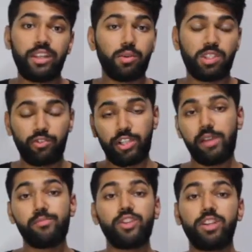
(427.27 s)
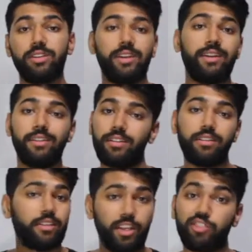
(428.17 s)
they wanted redemption, and
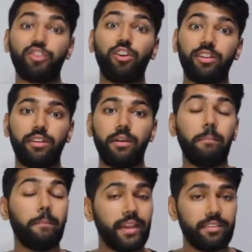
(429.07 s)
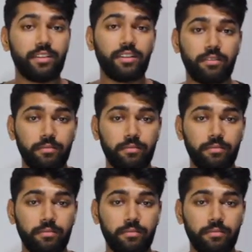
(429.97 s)
they just got it. Amazing.